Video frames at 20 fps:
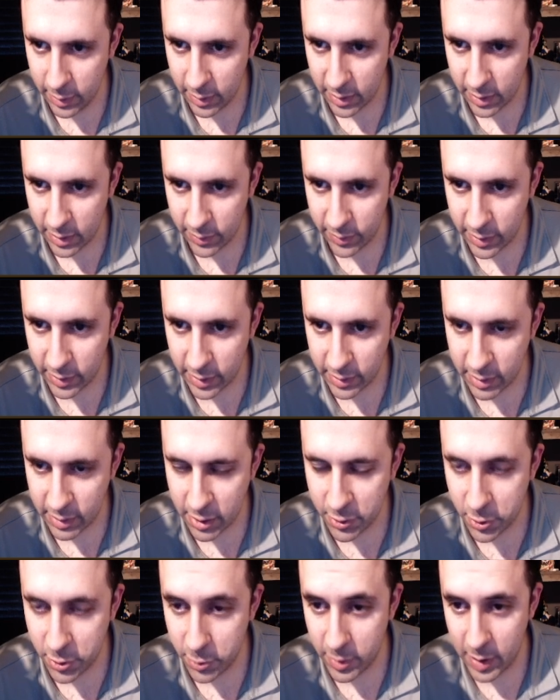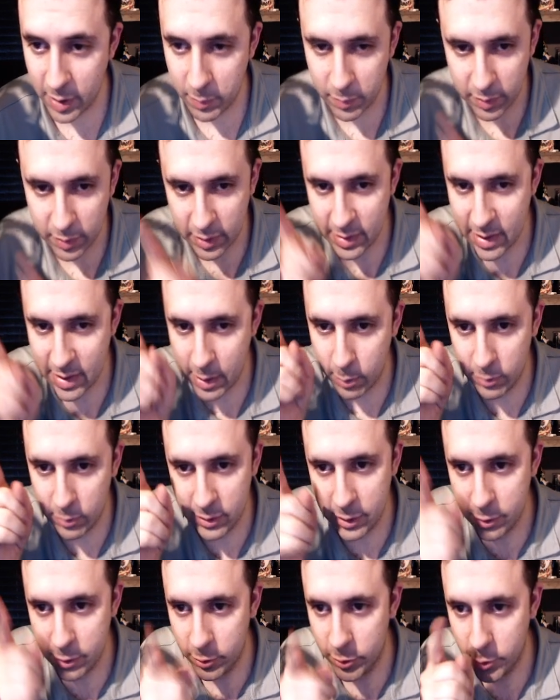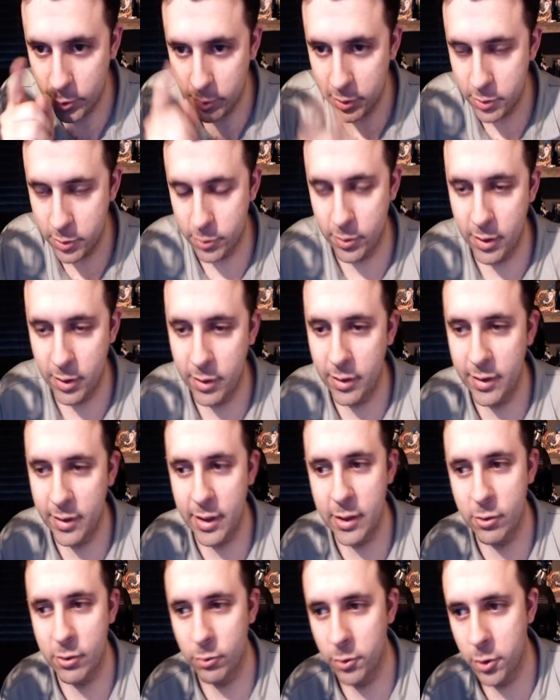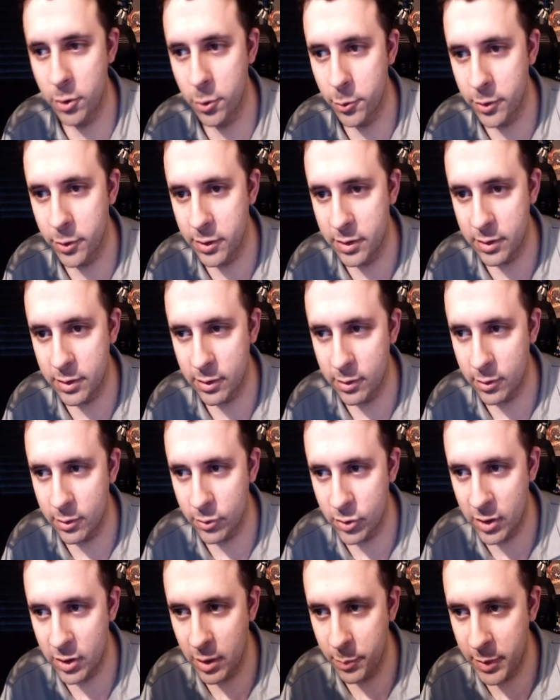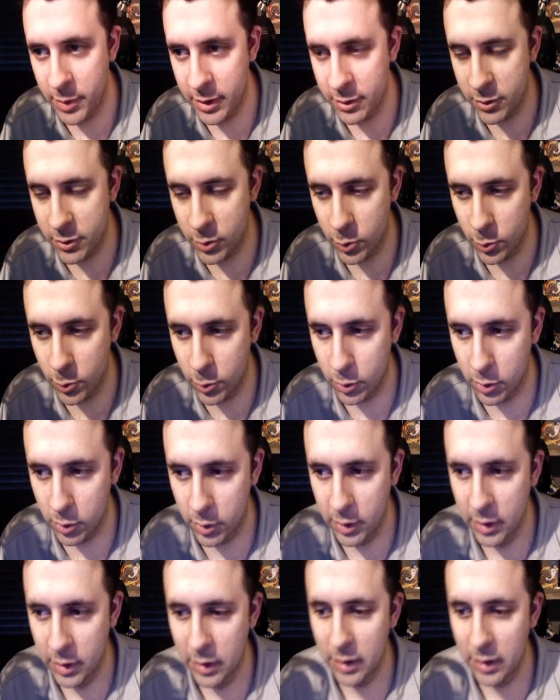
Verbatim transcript: if he does not do that, the damage that you show on the screen there, that's Rinoa's champion score.